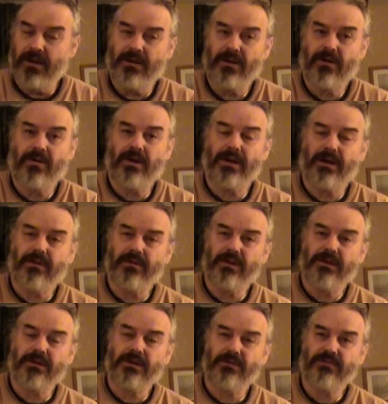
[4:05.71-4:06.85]
No,
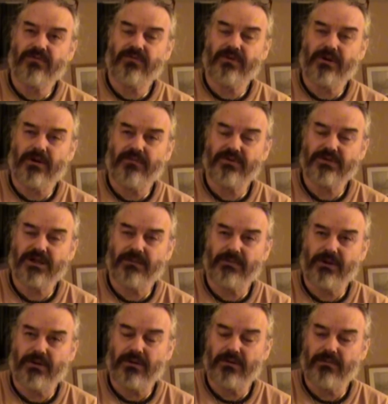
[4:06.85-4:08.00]
it comes off of
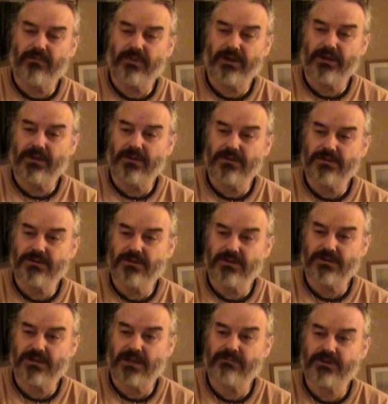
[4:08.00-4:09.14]
Siberia and plains, the
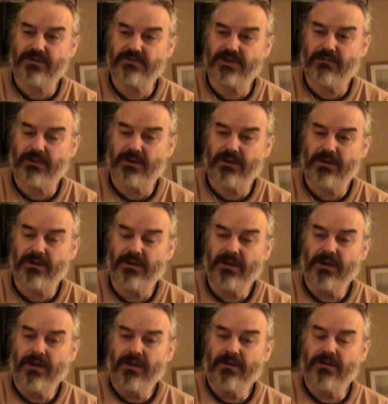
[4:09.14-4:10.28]
steppes of Siberia.
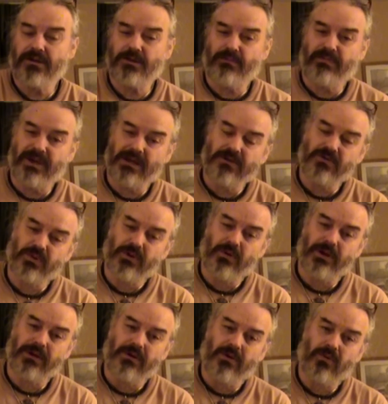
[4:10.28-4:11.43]
The Tibetans were
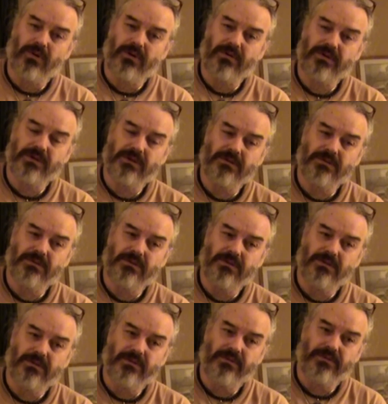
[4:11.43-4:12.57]
going north,
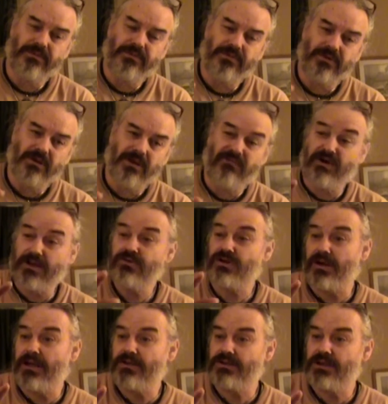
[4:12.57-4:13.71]

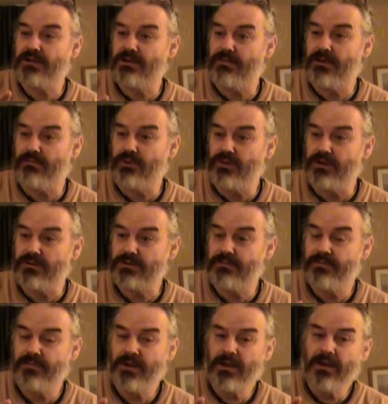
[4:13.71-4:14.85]
evangelizing Tibetan Buddhism,
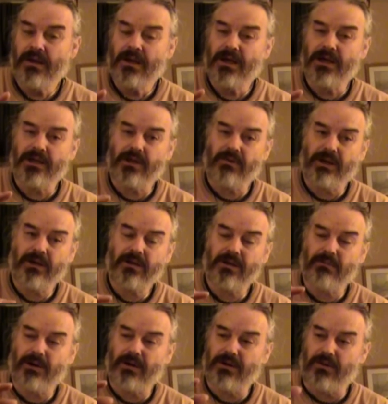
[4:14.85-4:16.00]
and they ran into the
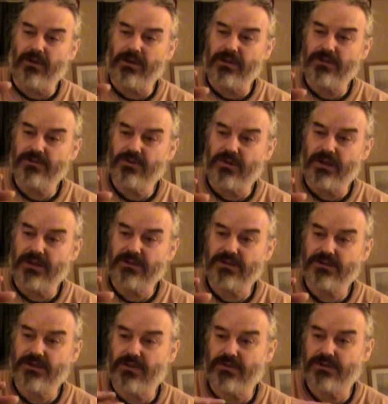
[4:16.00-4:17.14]
Mongolians, who are actually
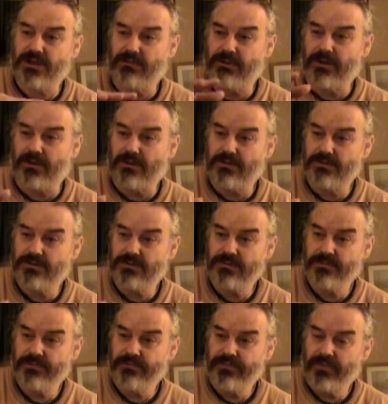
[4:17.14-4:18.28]
southern Siberians,
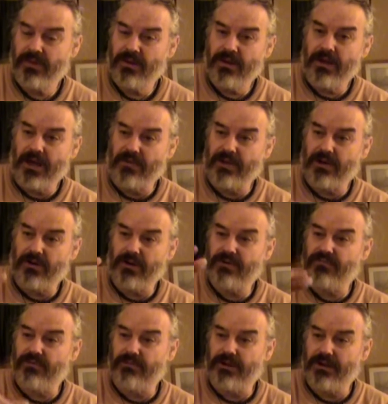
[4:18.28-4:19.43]
and they learned it
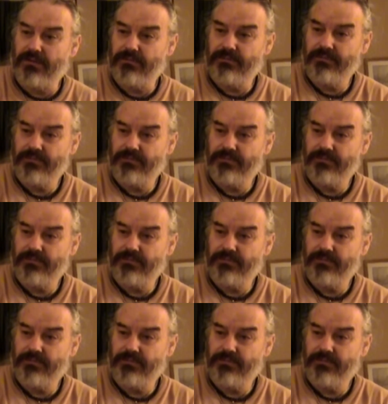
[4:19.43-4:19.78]
from them.